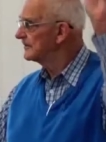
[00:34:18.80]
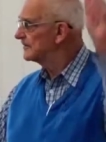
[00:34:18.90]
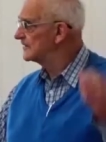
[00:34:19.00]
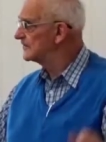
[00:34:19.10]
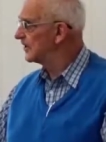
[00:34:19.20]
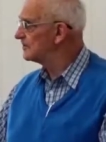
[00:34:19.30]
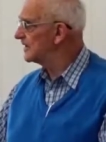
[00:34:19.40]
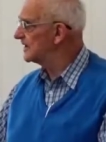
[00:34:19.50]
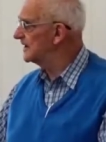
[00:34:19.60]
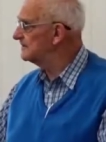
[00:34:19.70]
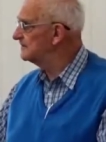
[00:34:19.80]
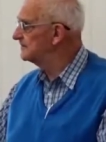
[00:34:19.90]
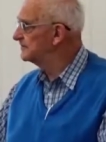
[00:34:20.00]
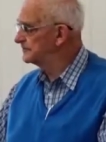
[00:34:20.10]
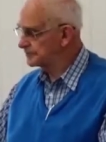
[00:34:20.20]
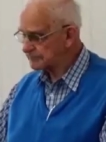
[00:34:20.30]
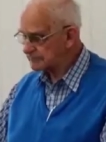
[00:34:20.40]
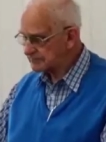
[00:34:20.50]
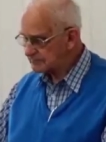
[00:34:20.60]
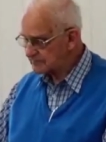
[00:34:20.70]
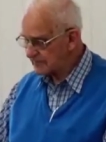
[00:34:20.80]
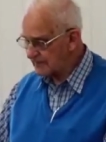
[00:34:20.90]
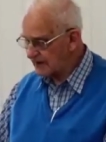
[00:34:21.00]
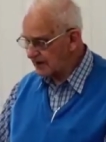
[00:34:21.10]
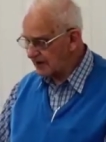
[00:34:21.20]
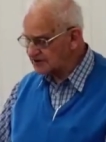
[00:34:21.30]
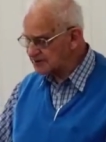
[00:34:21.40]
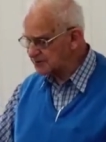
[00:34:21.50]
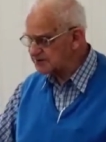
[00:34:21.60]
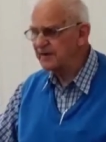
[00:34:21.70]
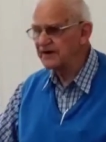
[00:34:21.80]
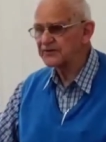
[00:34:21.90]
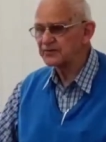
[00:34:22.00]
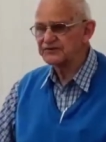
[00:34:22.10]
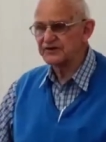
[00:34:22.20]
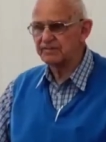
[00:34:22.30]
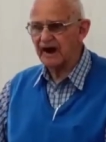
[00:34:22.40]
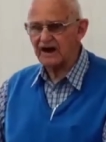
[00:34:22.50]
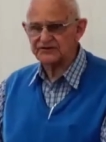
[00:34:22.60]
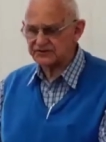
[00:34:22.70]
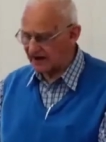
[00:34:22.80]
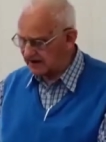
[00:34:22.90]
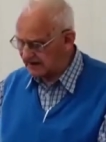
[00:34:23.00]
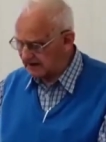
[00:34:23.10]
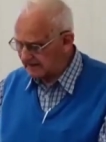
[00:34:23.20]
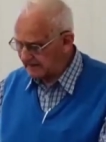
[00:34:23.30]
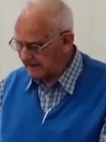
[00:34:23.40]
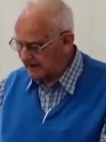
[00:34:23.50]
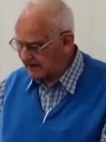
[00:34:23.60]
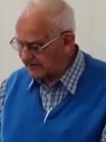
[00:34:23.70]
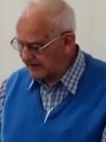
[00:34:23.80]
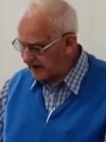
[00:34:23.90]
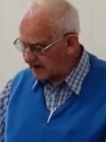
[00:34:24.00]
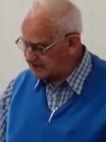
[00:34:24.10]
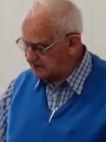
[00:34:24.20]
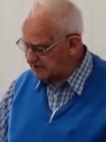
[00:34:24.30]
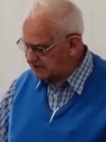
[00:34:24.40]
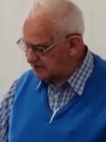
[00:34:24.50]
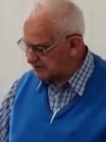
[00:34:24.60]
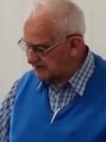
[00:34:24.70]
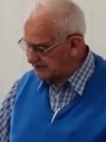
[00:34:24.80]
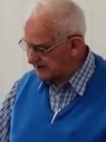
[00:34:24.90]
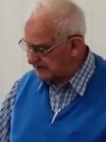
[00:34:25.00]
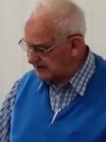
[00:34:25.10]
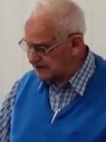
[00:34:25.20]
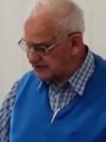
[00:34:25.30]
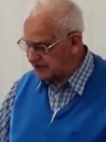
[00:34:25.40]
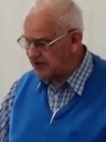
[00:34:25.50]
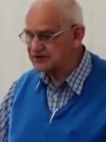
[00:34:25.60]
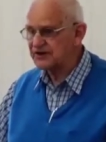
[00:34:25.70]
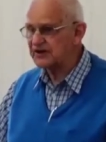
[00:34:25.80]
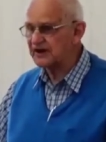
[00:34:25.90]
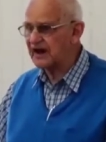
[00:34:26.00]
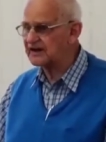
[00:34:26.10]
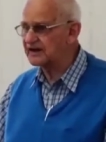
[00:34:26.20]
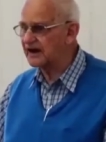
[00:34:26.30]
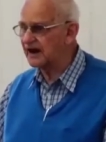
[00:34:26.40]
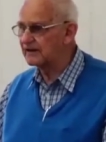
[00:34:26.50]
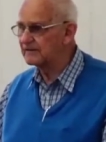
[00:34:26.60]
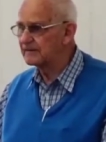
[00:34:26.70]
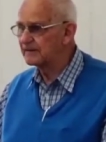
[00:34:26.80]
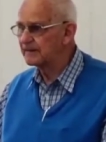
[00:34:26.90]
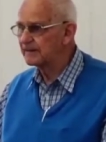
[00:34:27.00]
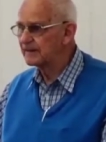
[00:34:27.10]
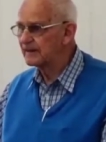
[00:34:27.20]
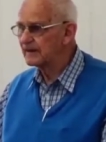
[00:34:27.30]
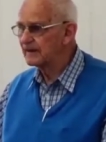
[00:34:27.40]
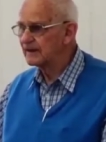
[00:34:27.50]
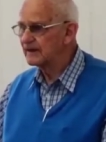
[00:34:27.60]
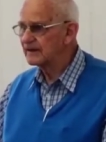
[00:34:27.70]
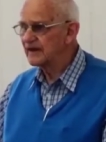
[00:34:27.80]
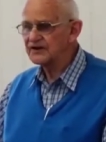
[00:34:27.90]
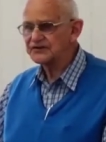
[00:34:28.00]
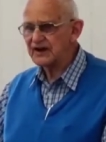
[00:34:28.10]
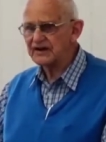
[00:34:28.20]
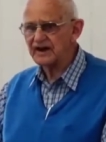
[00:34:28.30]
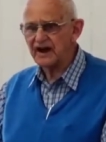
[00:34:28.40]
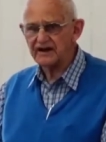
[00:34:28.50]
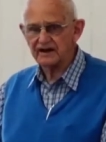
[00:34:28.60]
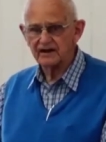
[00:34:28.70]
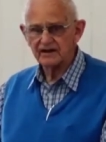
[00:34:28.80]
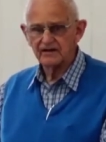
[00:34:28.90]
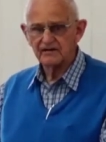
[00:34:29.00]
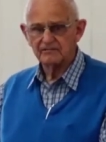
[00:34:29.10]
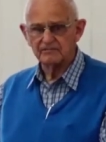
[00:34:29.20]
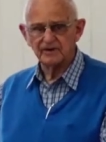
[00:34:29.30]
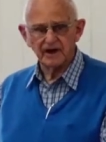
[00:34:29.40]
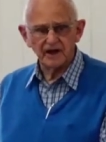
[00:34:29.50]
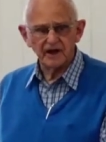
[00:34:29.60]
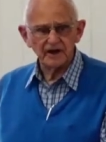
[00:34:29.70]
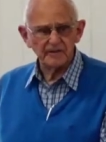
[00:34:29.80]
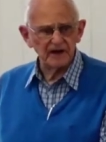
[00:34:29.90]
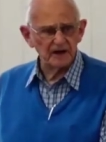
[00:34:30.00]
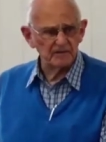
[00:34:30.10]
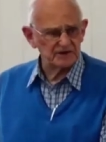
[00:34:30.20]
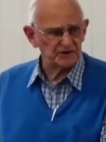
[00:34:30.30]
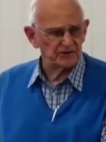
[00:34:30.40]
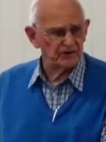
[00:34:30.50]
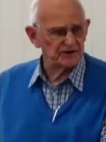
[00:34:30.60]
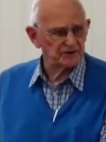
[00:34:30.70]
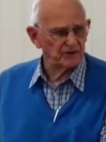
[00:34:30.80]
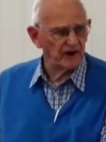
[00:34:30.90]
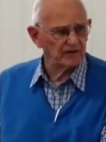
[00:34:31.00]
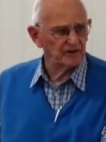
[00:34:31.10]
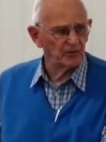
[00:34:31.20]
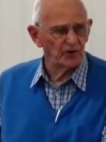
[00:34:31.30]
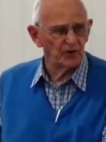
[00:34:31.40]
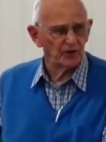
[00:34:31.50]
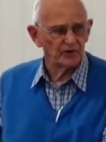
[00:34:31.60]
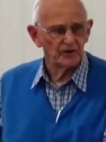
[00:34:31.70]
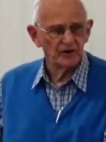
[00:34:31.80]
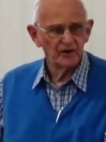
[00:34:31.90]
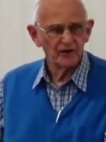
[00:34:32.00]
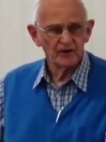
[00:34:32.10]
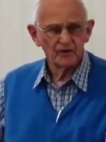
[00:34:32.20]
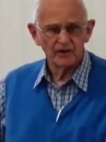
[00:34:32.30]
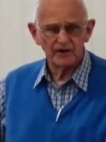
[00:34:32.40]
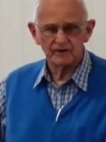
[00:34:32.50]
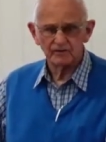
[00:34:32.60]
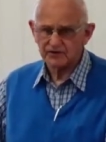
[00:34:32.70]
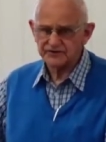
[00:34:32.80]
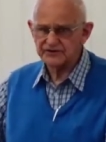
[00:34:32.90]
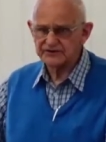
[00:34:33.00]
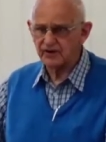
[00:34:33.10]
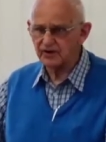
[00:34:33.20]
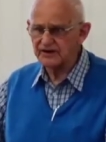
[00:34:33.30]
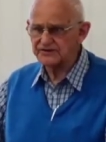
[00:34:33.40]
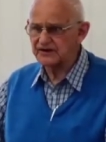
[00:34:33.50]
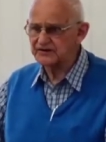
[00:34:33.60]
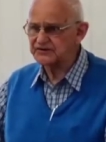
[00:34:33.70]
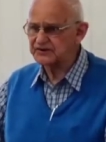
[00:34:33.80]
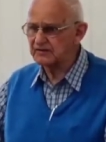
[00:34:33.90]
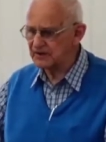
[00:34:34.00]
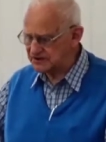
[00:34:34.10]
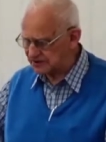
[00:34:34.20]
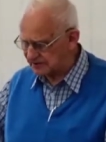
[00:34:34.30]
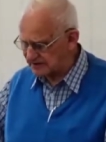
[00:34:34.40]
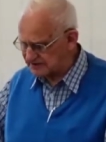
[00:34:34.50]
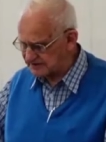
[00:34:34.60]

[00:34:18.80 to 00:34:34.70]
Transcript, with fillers: not many. Oswald Smith was the pastor of a large missionary sending church in Canada. They sent out many, many missionaries around the world when it wasn't so easy to send missionaries.